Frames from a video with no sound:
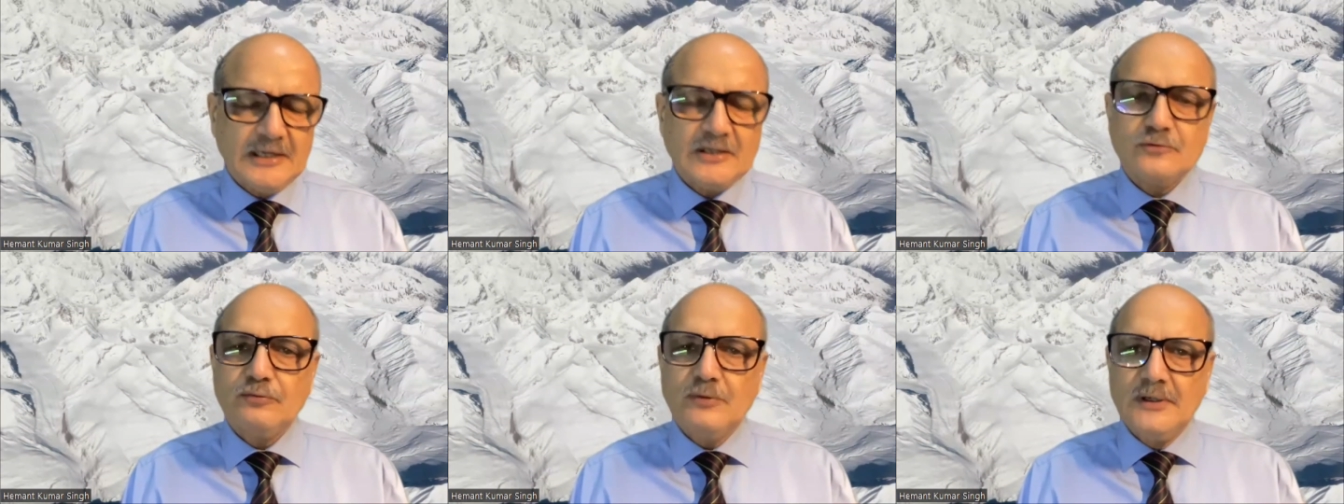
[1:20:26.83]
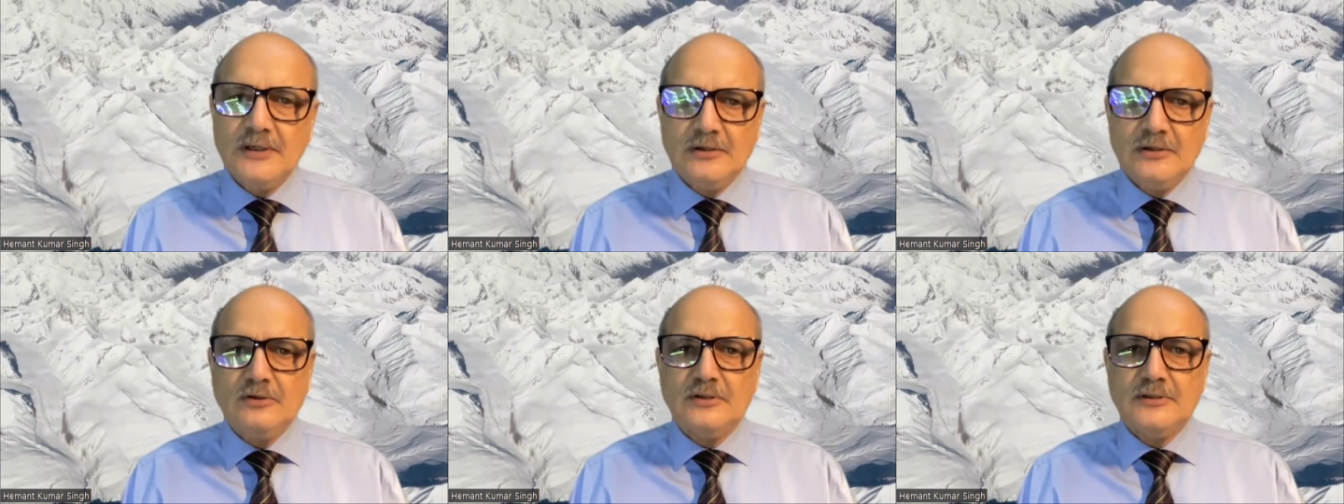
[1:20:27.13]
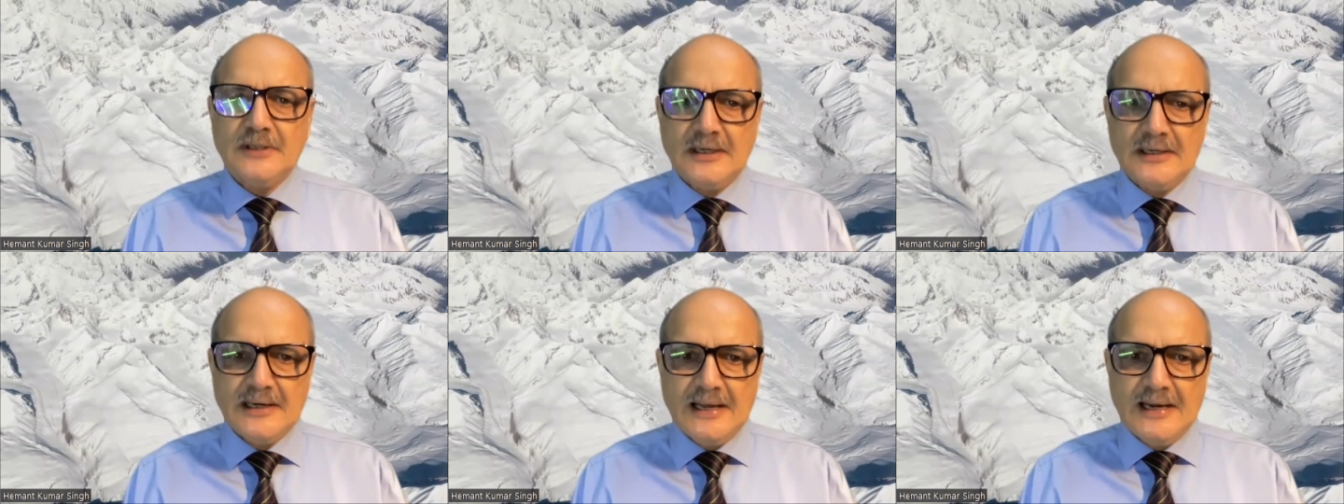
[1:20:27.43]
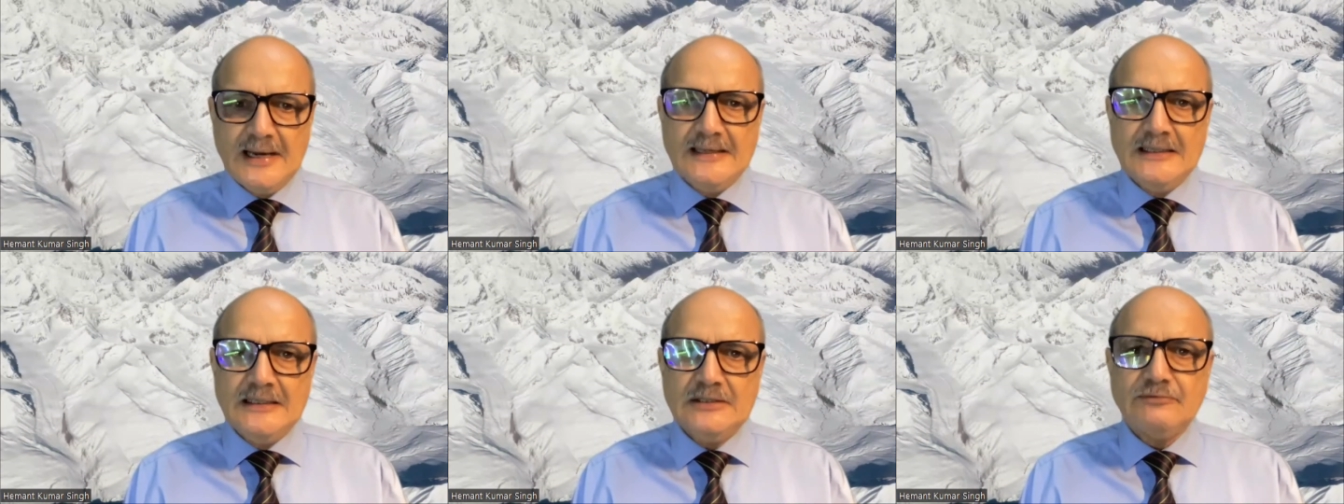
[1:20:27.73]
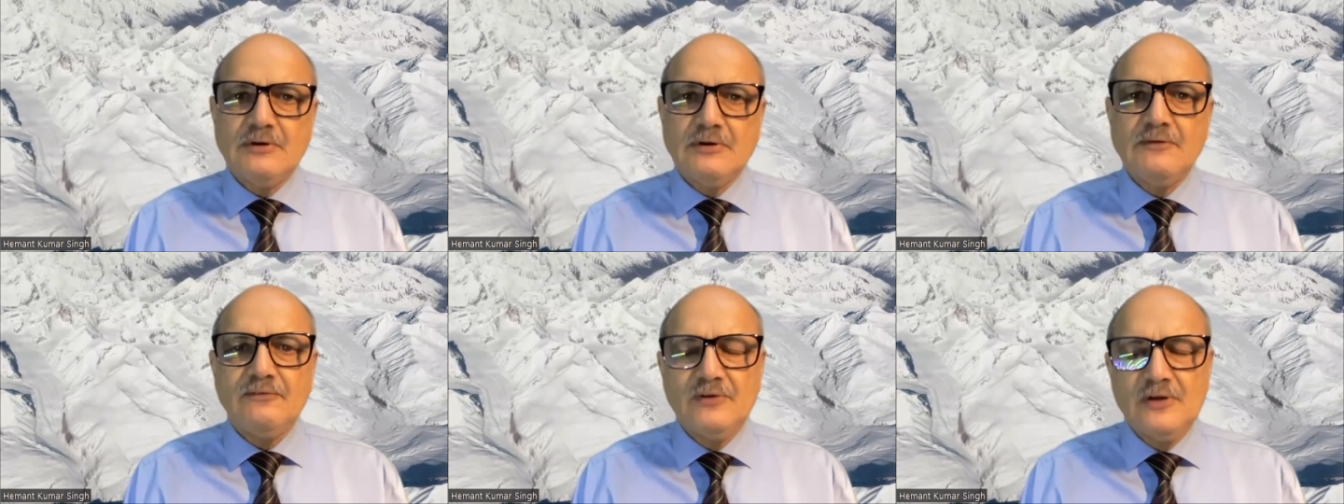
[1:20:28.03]
Next one is on the
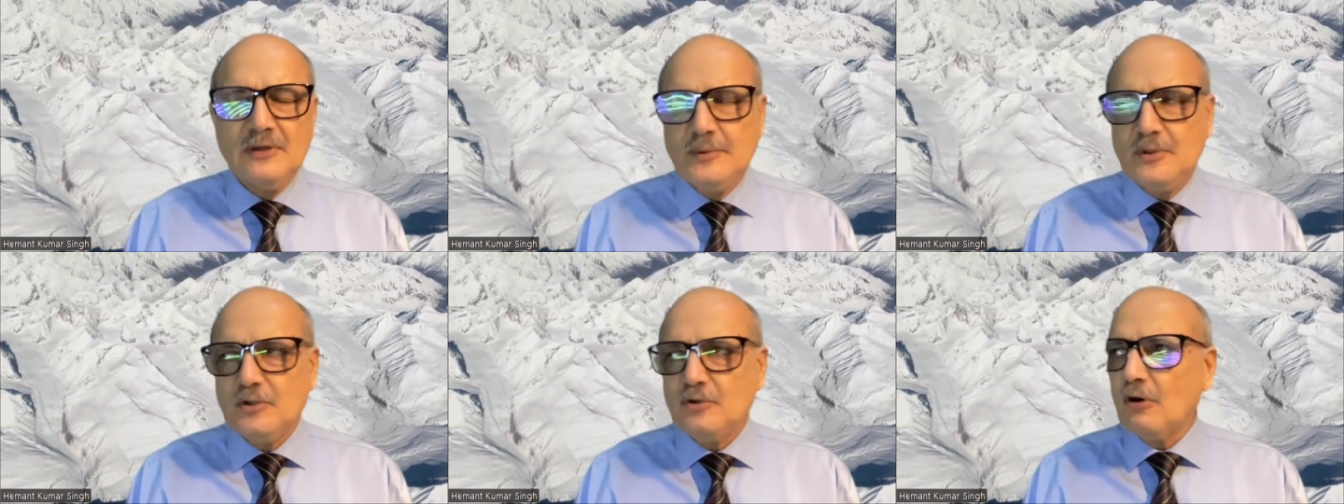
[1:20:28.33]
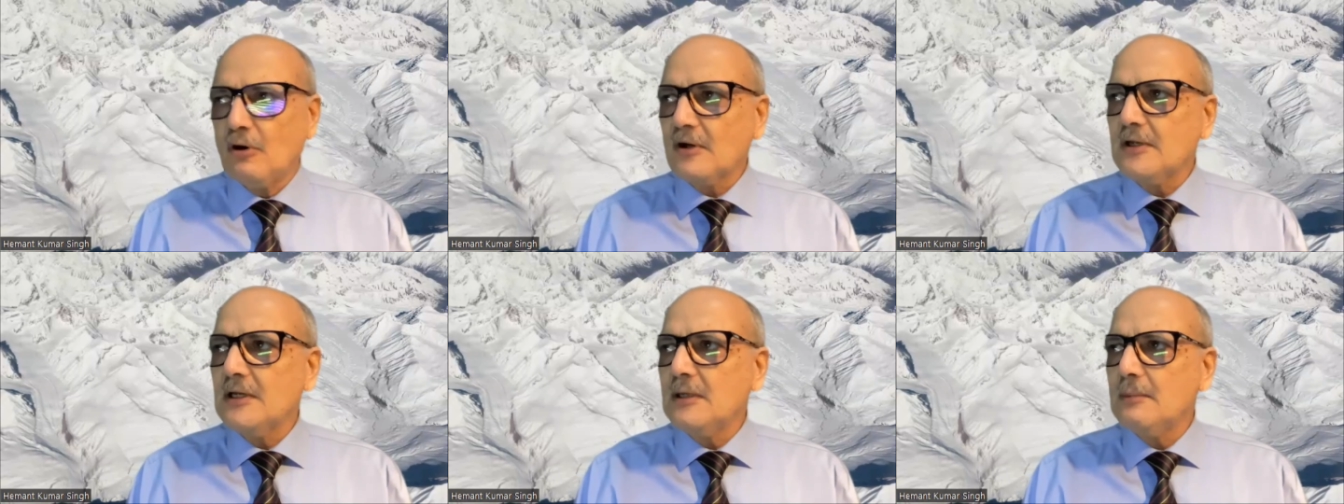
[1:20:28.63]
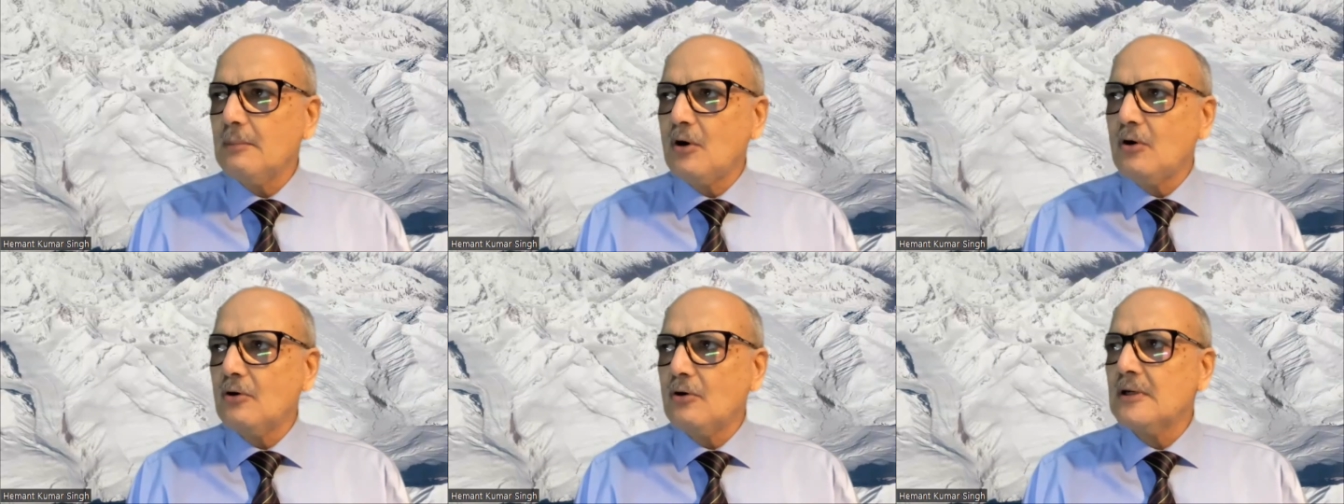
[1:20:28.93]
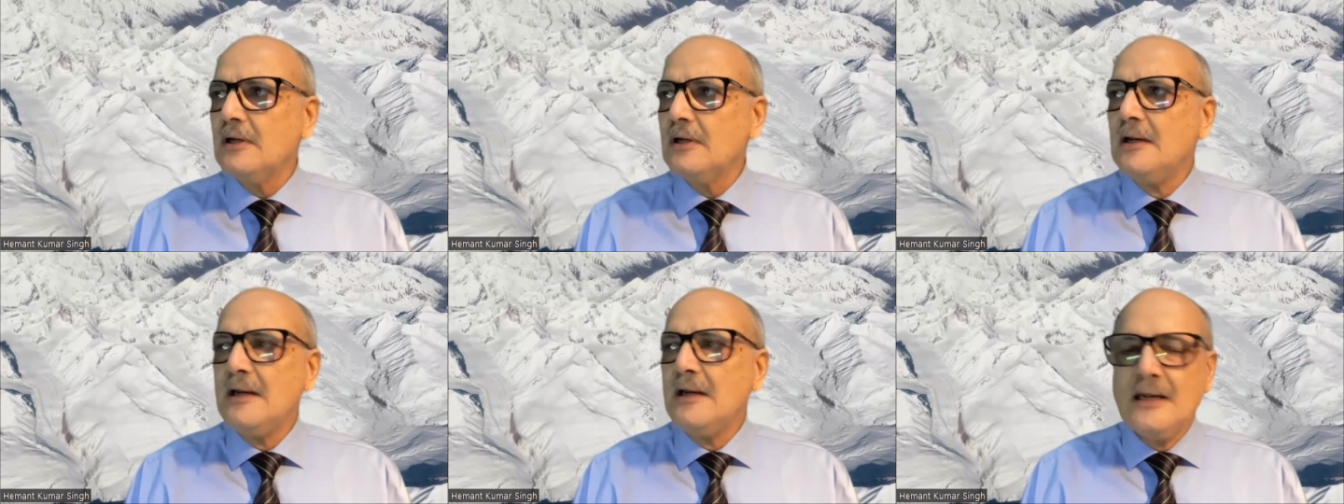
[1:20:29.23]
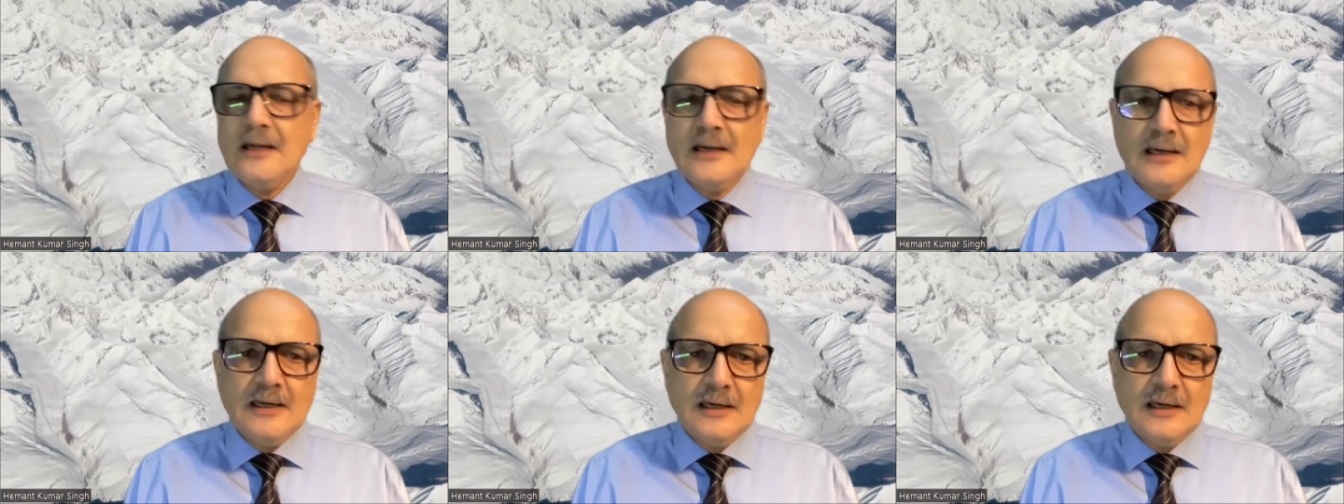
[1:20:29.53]
9th, where we will be talking about